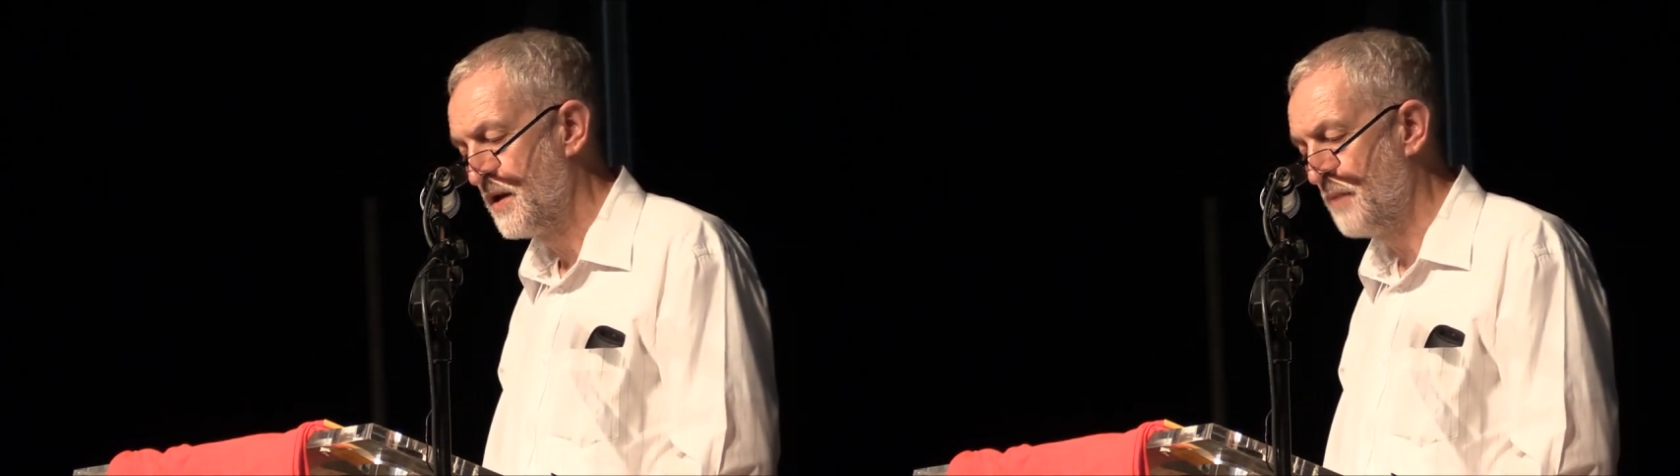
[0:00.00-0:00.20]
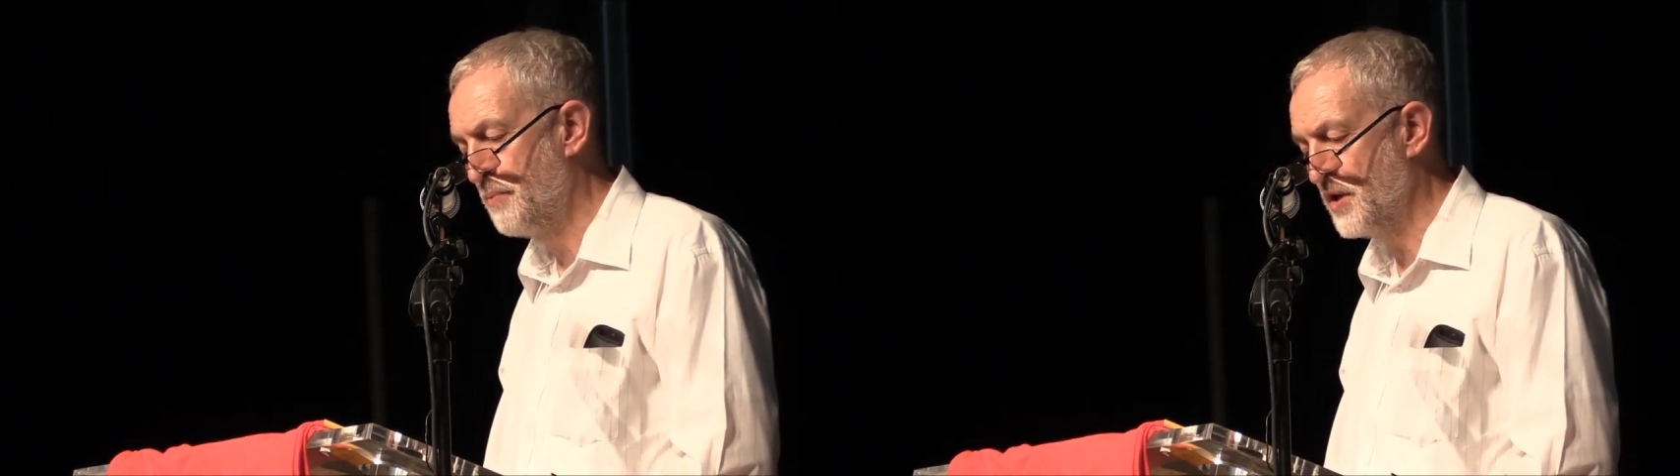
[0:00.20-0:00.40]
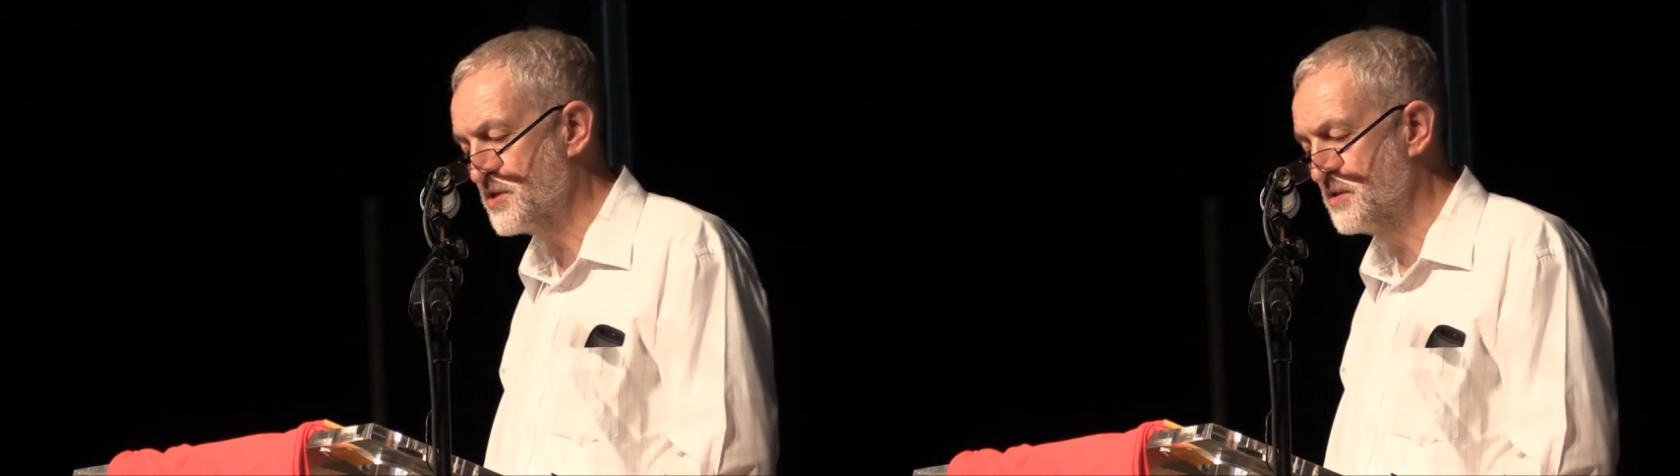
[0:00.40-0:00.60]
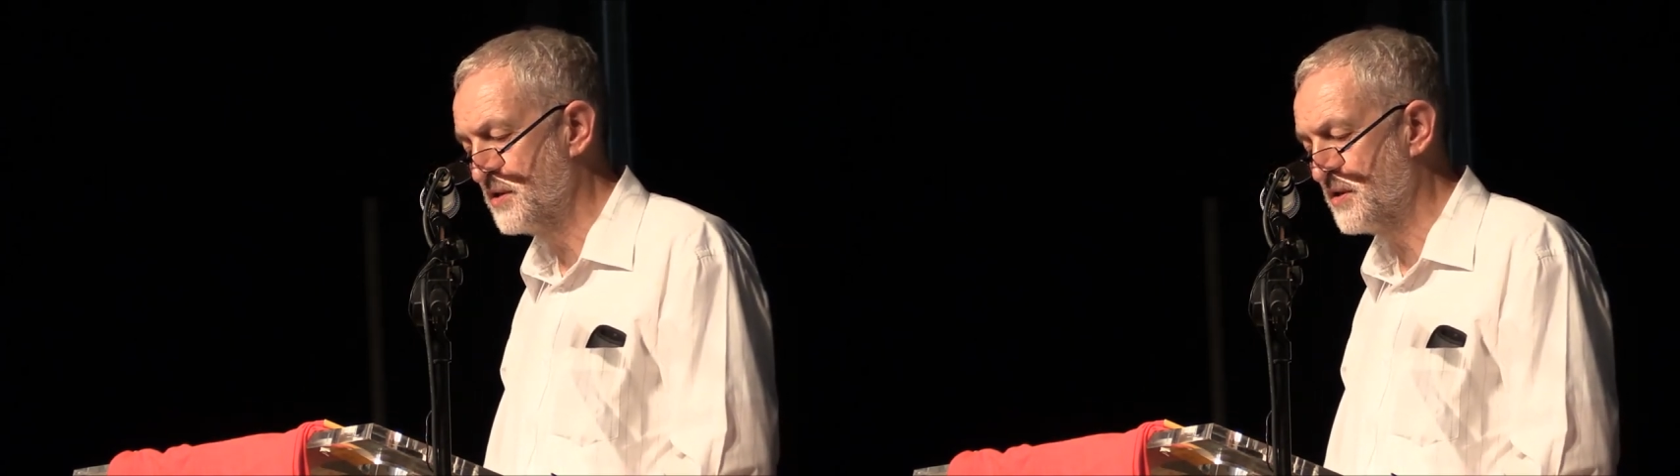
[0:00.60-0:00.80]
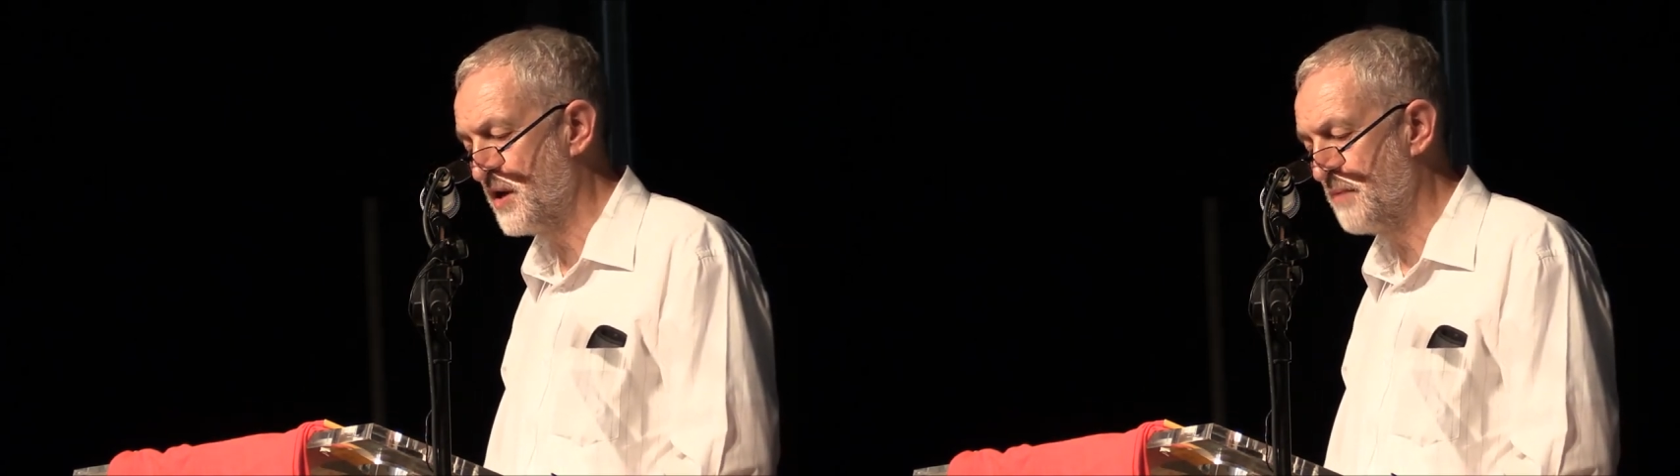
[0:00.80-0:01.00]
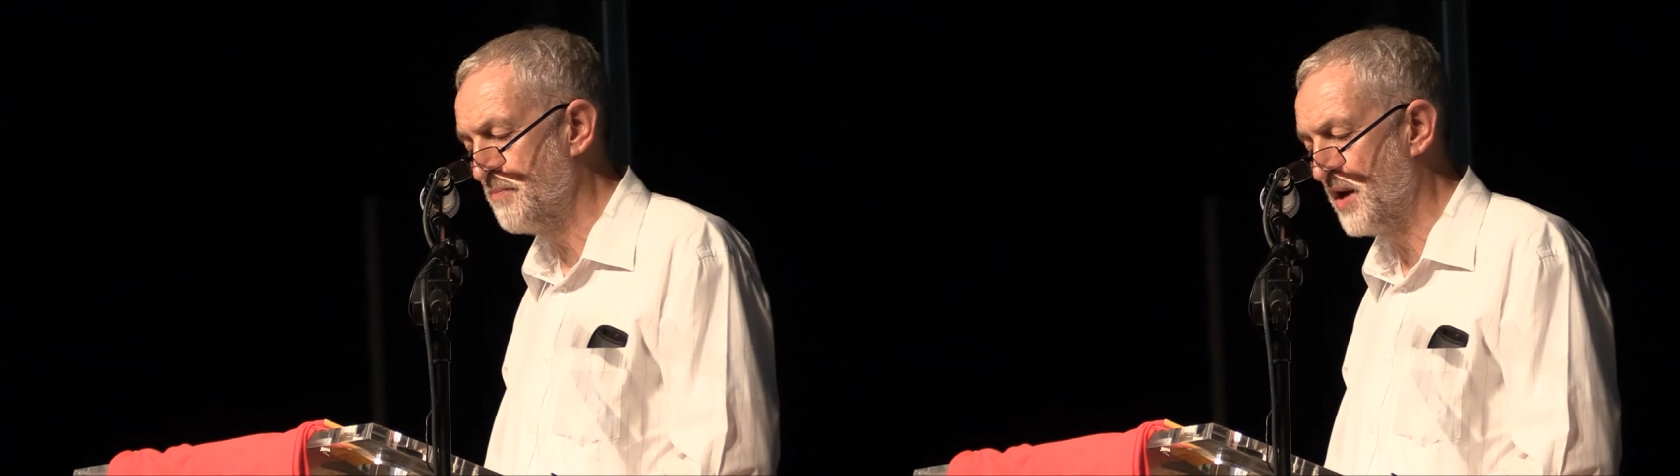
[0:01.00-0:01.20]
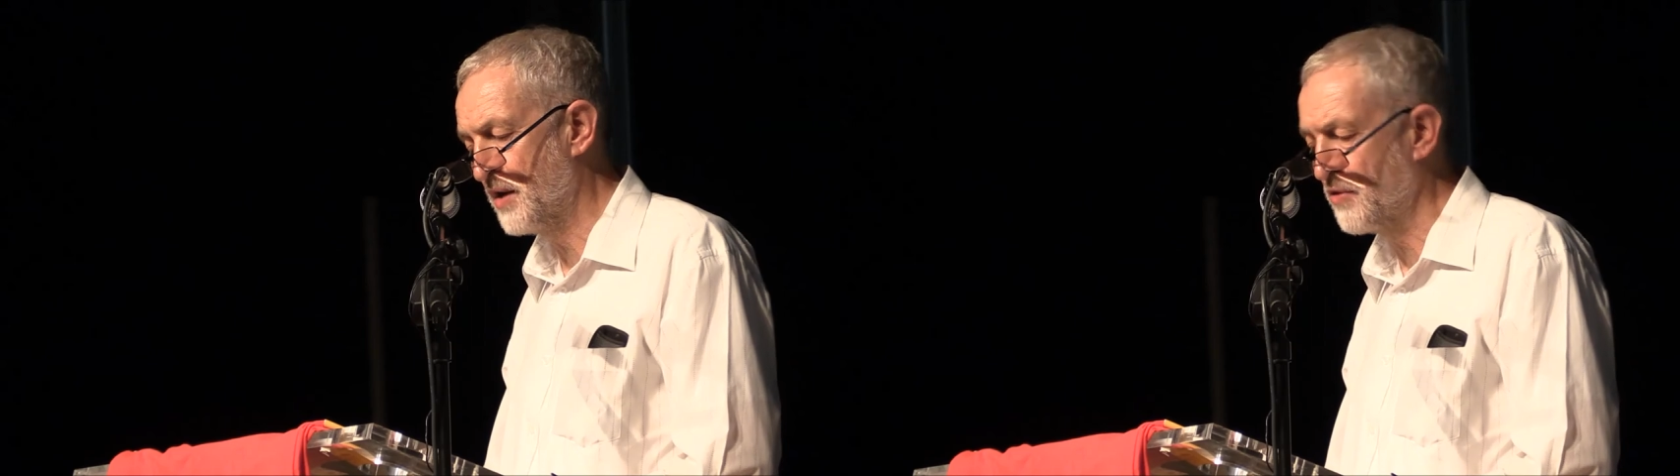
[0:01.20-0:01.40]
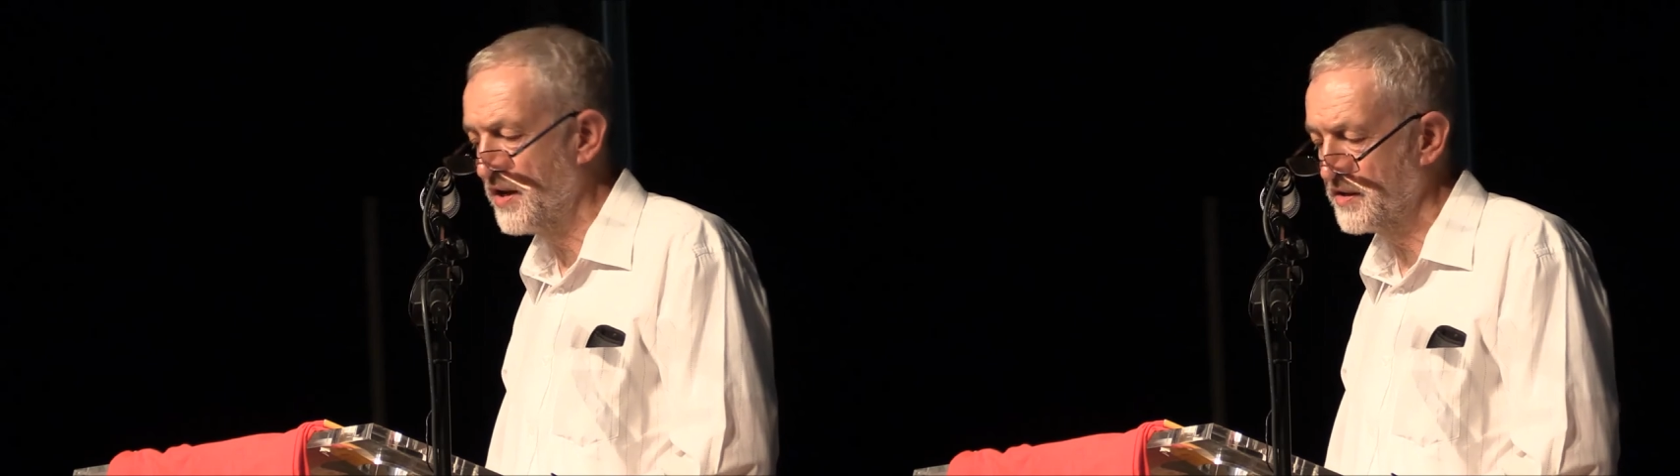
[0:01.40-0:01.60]
A person that I admire
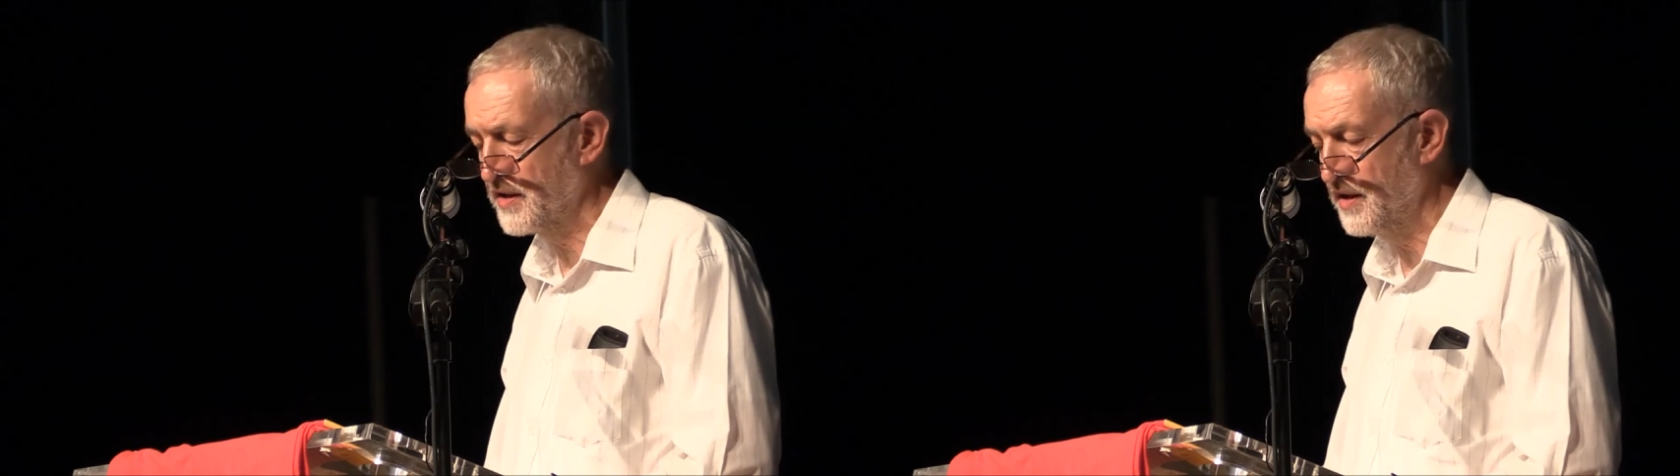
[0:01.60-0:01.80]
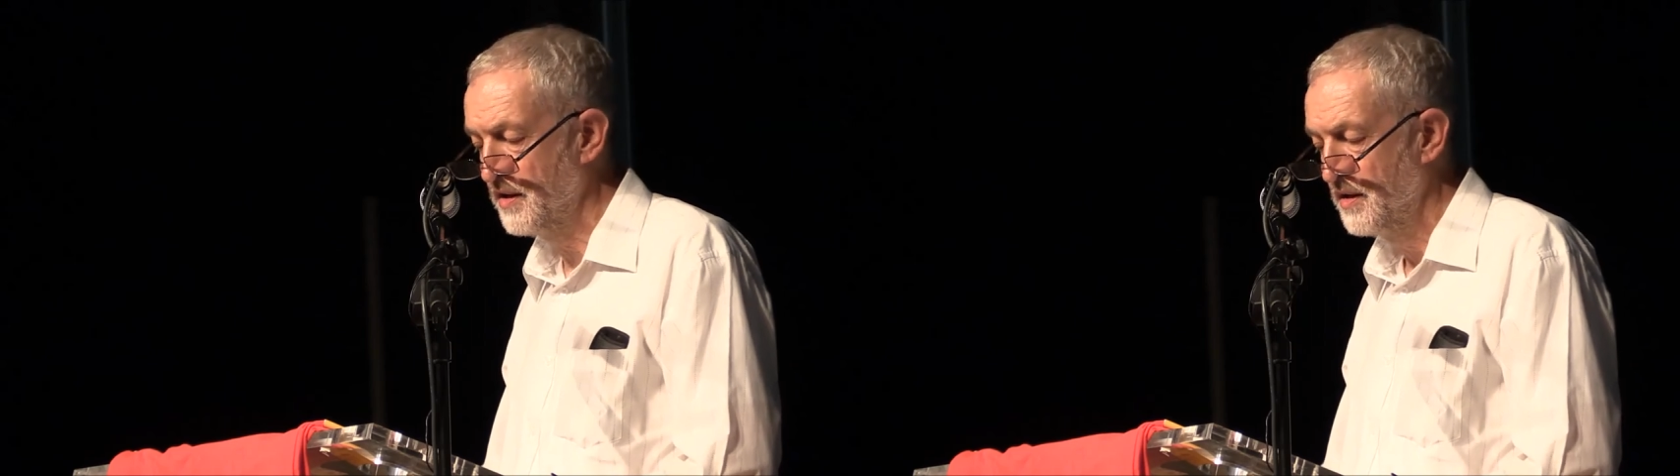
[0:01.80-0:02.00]
greatly